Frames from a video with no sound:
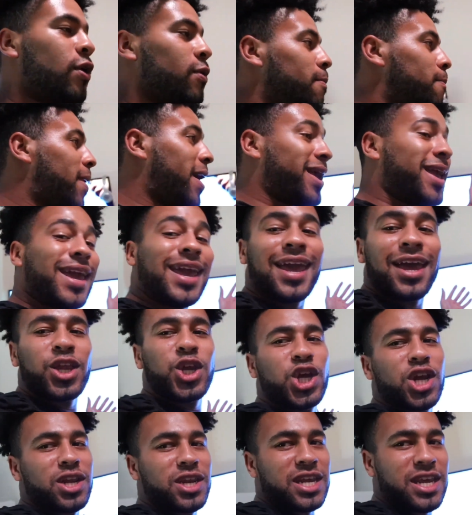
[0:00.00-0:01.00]
my
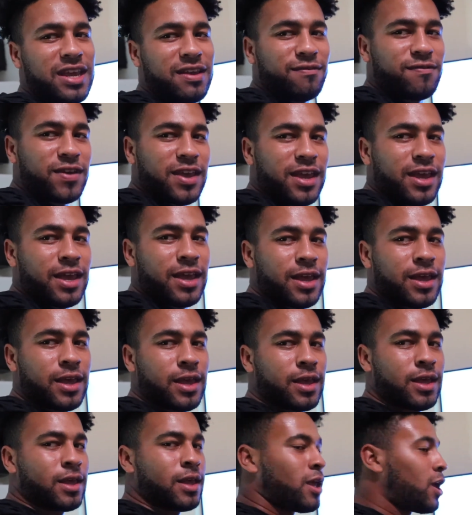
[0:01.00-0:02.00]
kitchen T V.
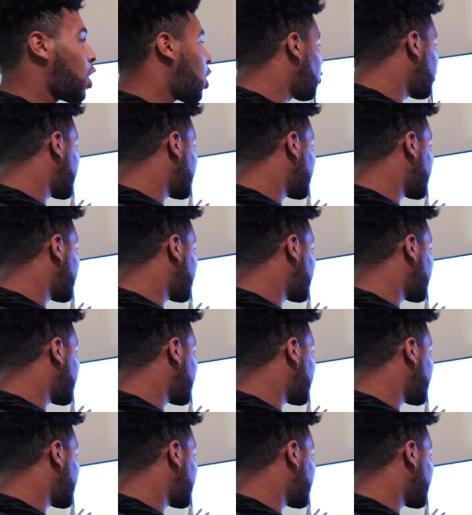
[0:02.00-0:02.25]
Oh,